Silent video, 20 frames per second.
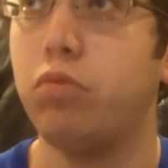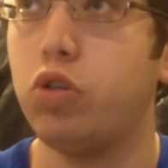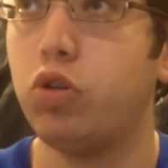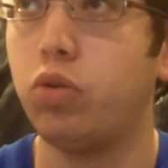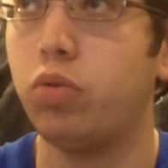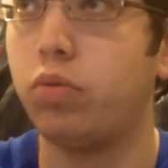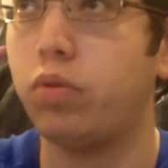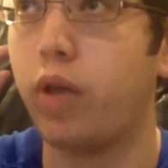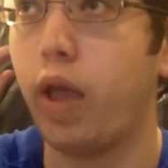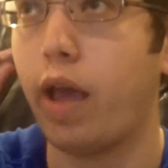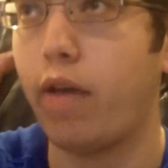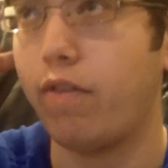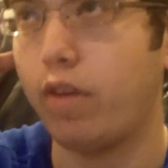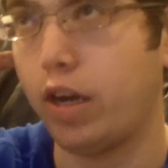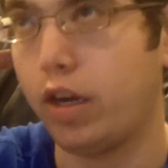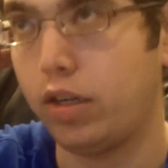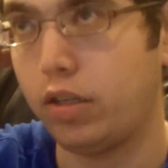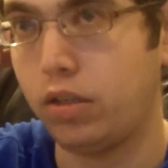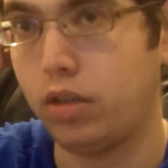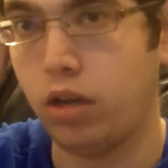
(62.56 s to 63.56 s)
you'll have
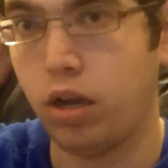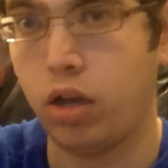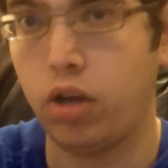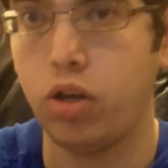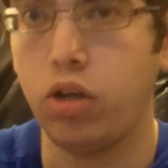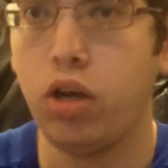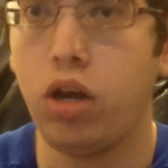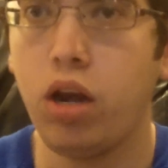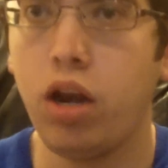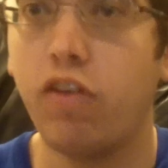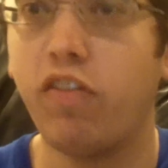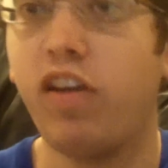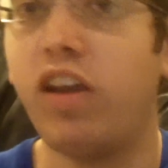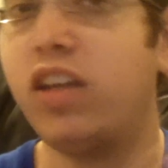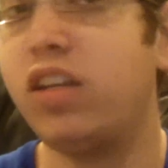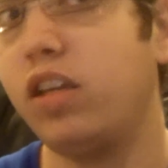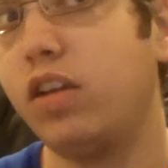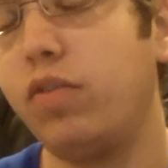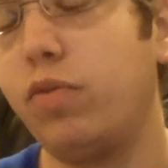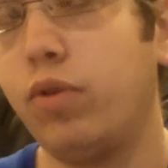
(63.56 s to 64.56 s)
a good enough
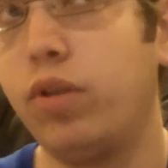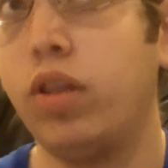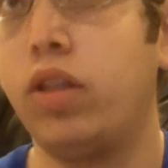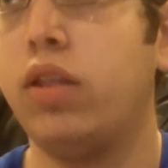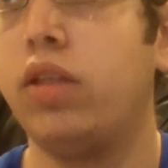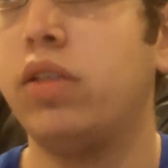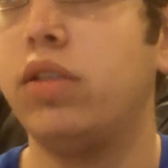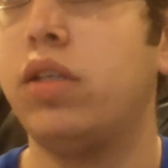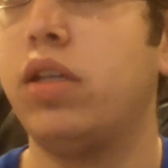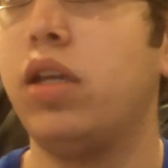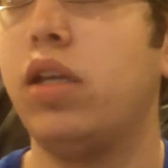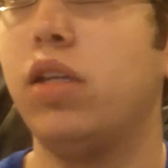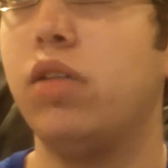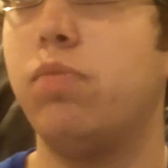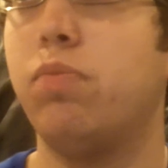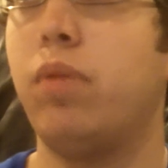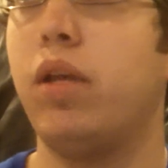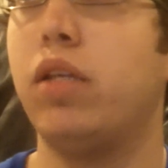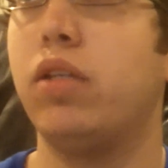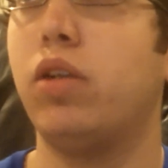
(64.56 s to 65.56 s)
idea of what the list is
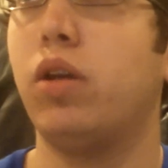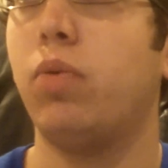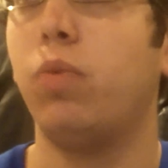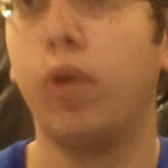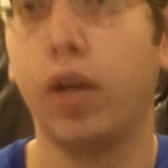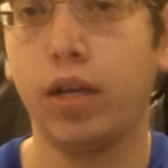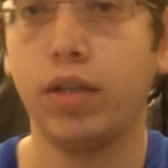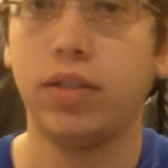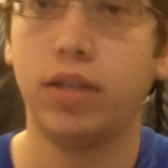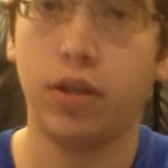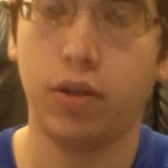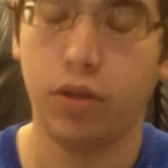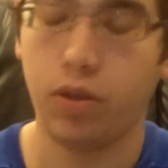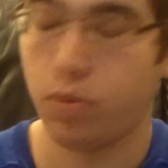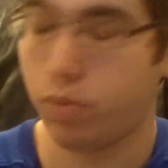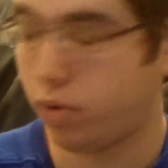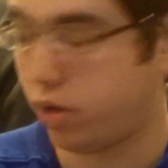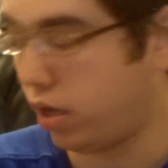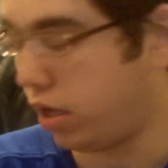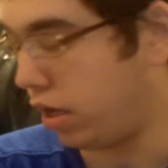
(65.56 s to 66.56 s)
based on what I tell
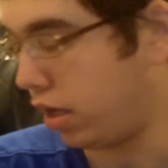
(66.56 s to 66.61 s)
you.